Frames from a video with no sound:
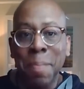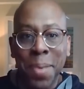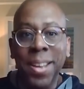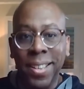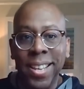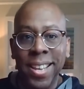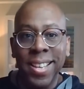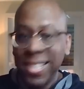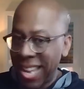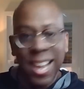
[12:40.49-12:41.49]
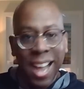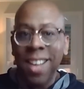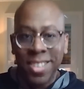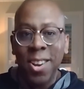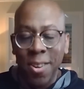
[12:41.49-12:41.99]
big leagues, take
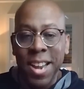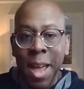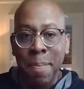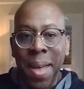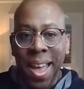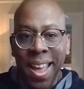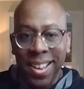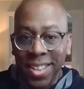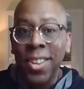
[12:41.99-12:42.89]
out, turn that bat.